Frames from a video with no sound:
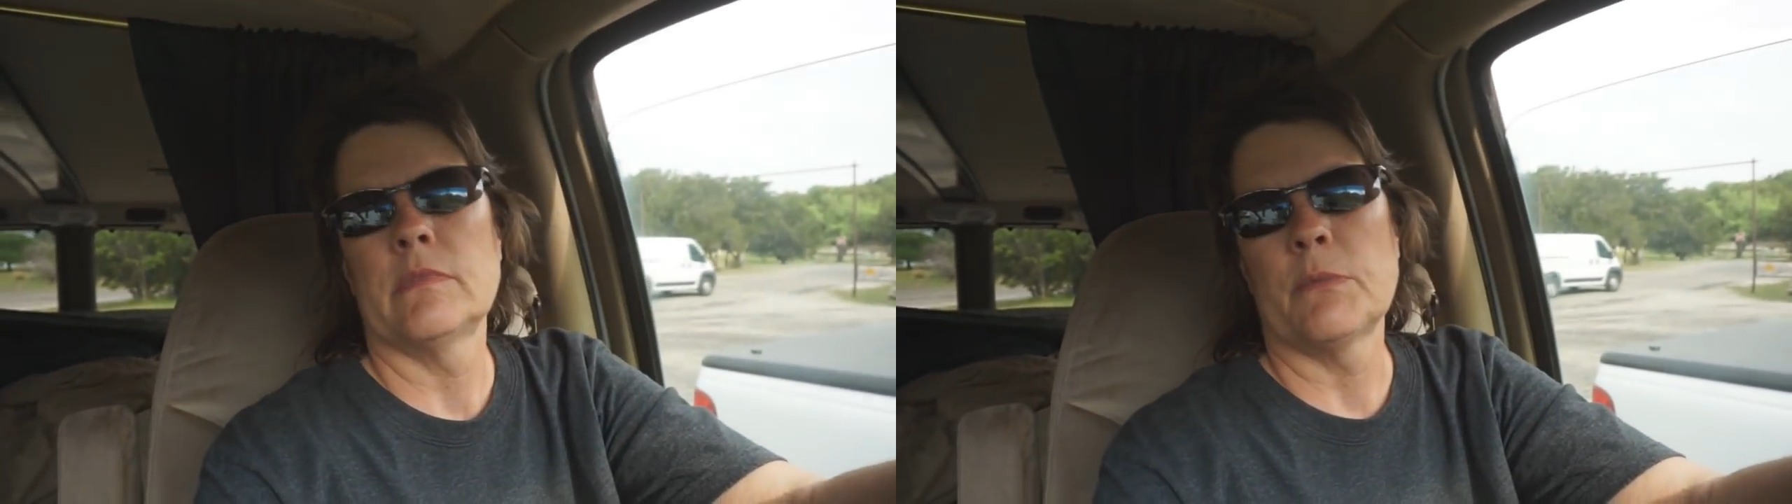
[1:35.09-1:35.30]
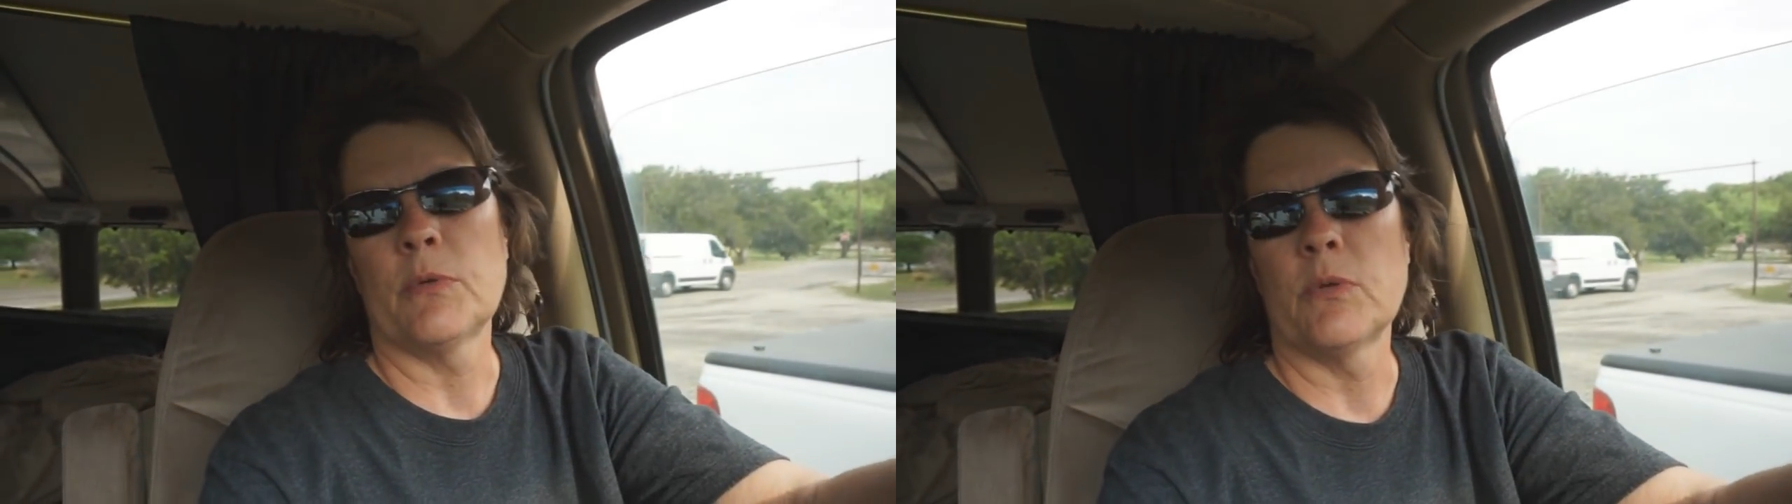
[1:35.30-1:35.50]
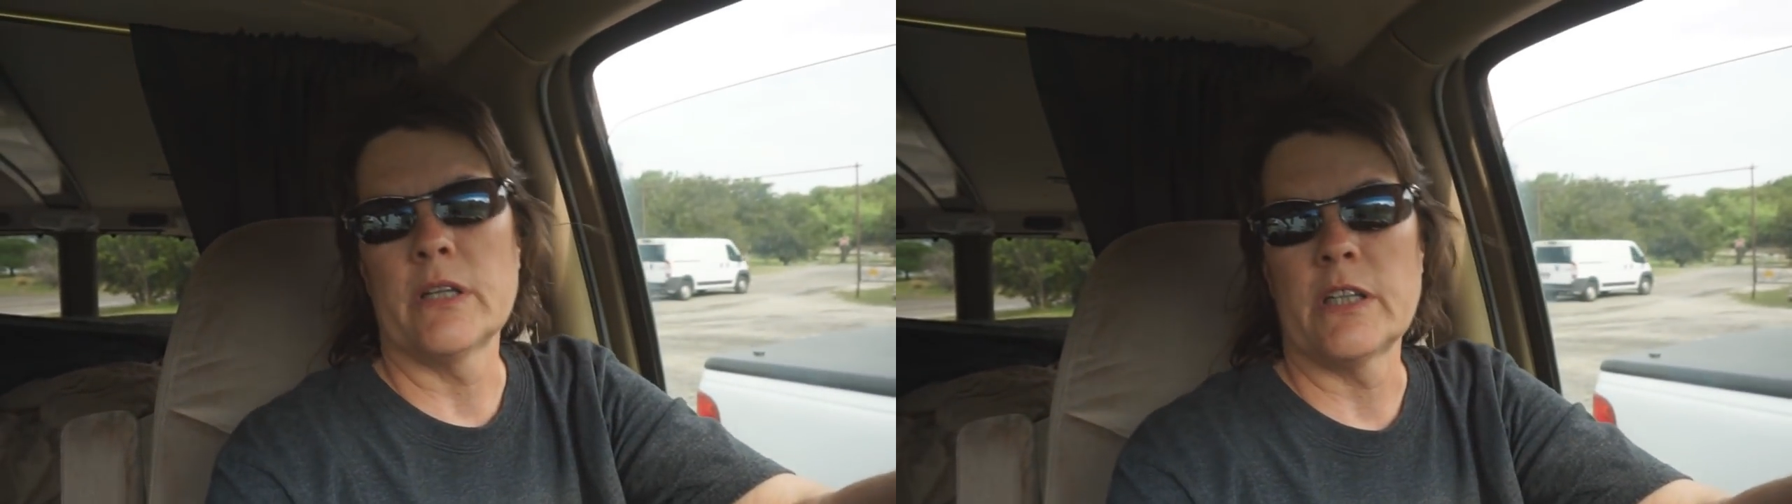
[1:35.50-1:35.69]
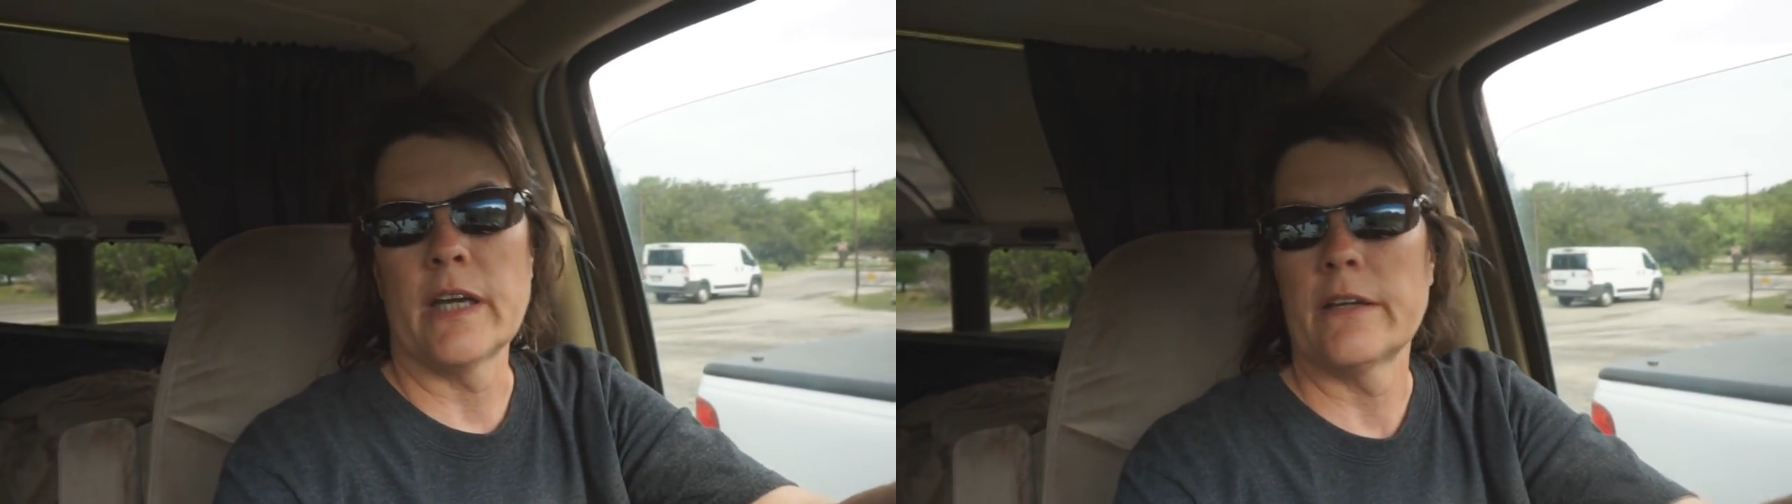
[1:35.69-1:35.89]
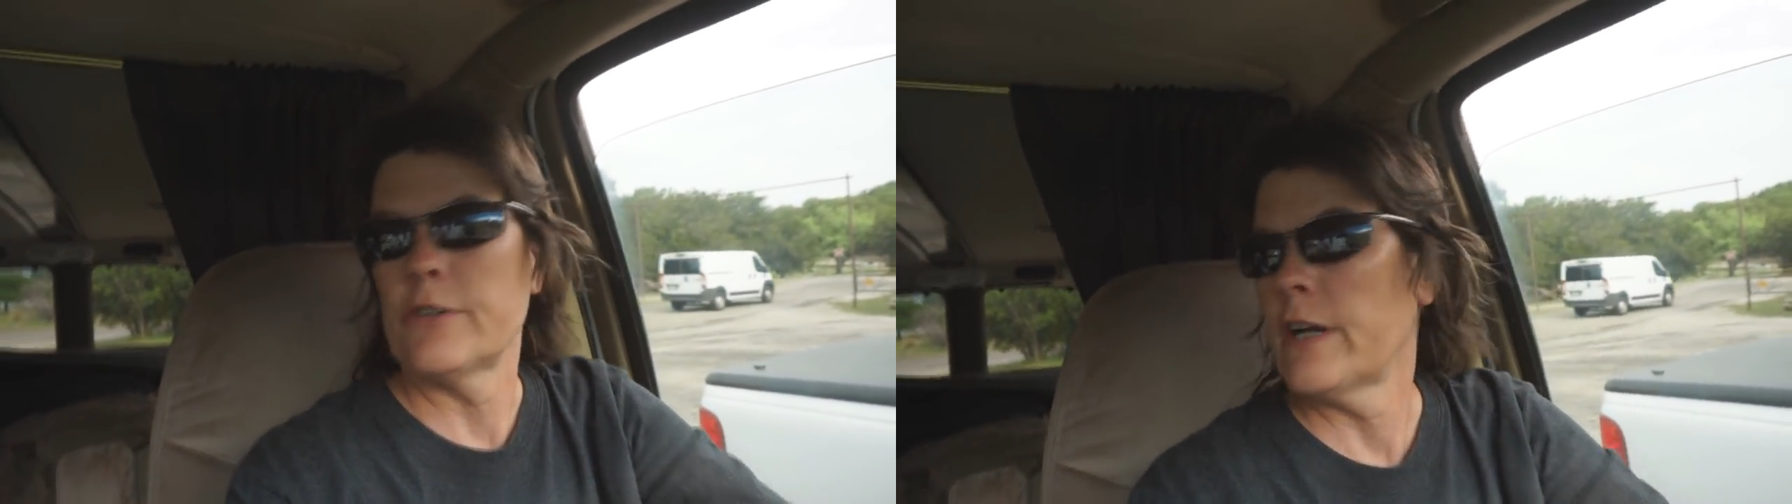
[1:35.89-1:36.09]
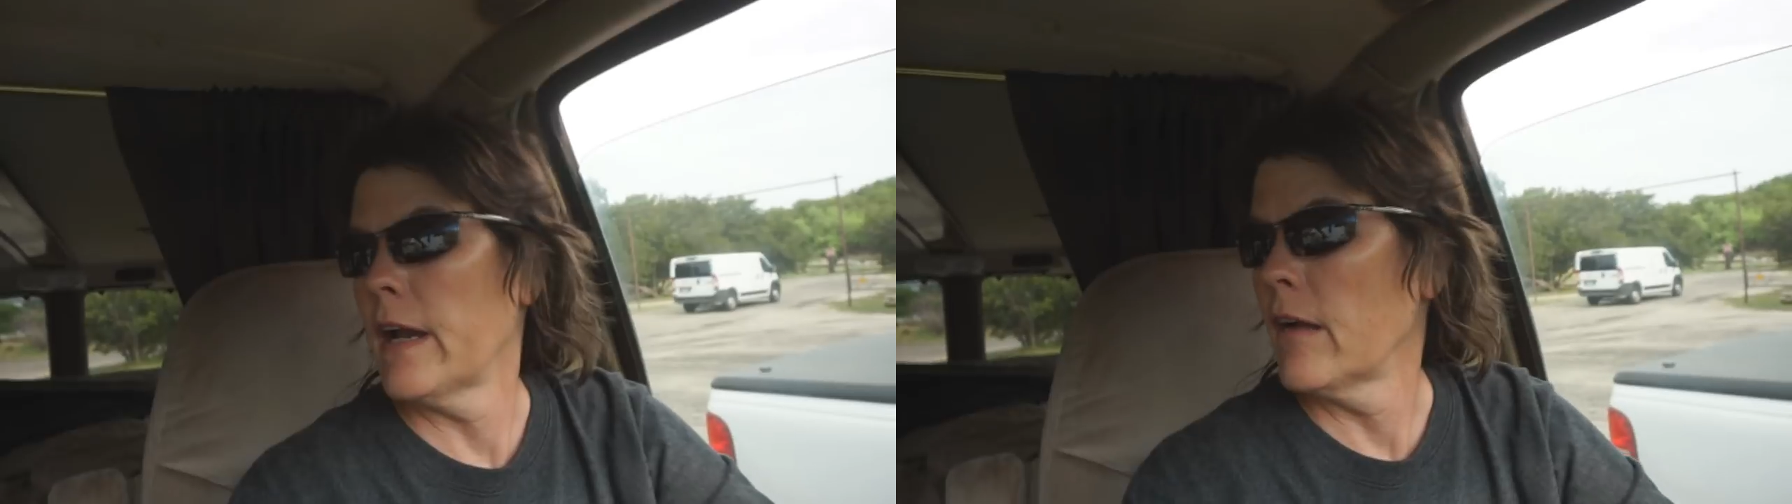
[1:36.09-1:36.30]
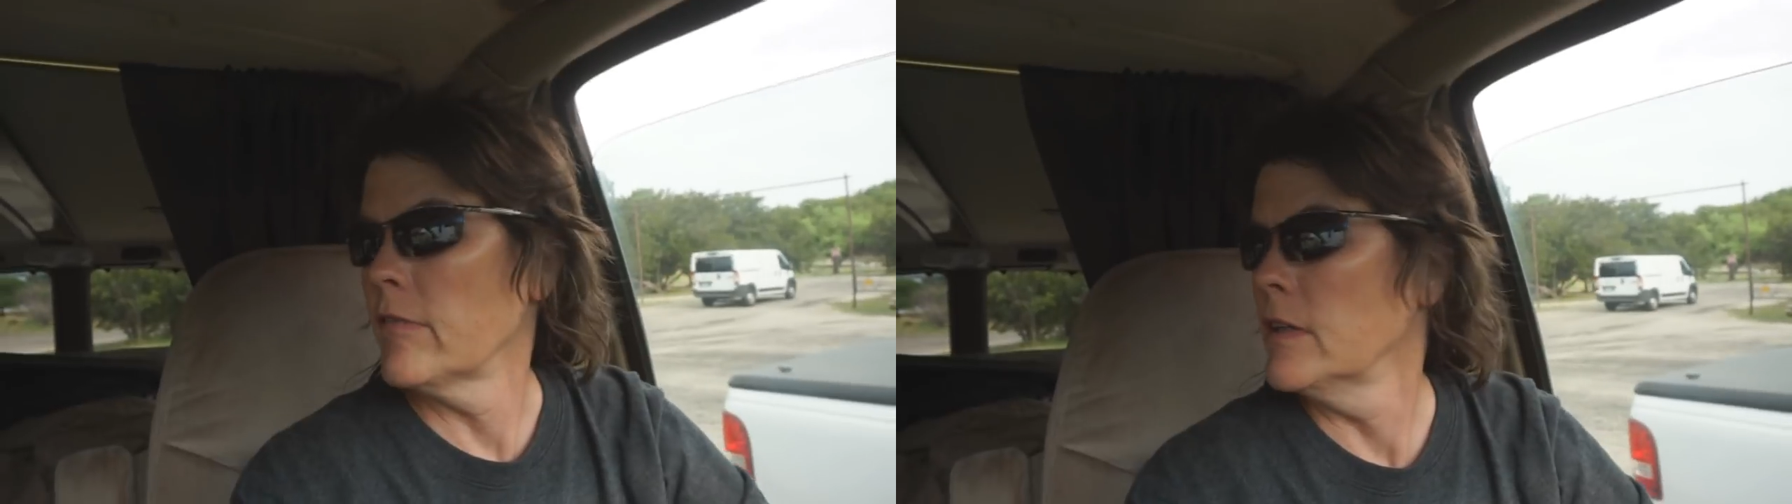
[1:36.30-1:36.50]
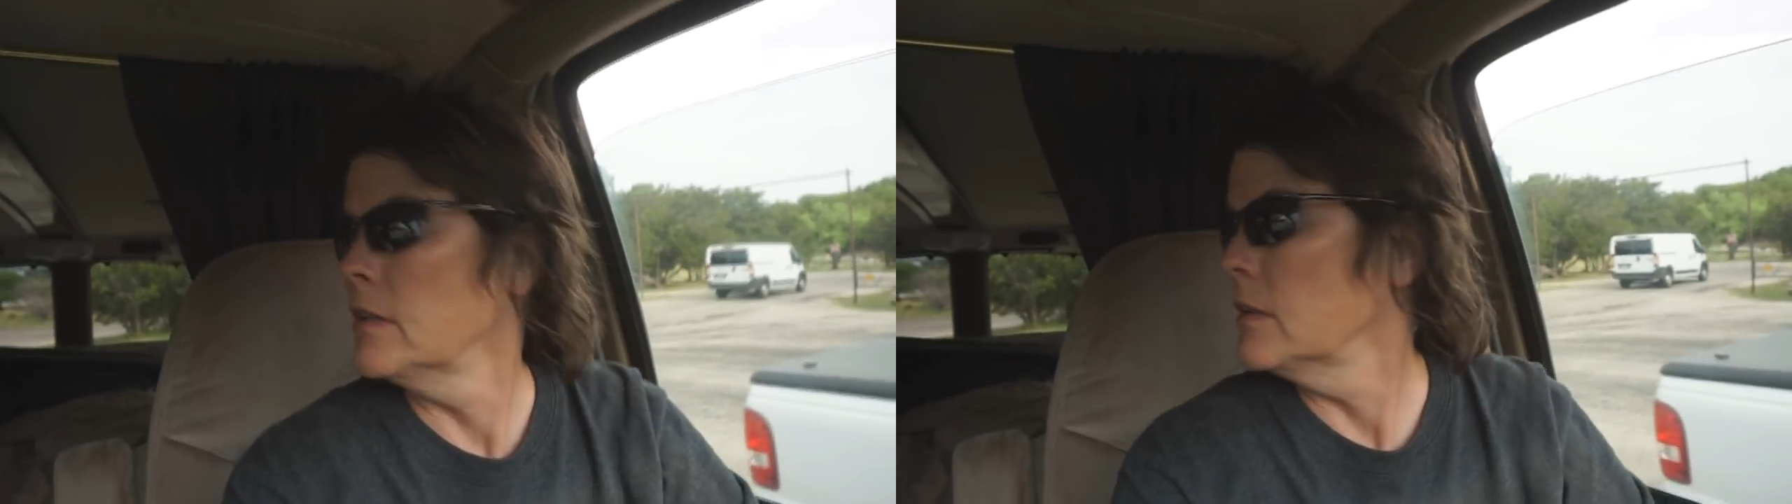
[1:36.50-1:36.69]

Number one, you gotta drive.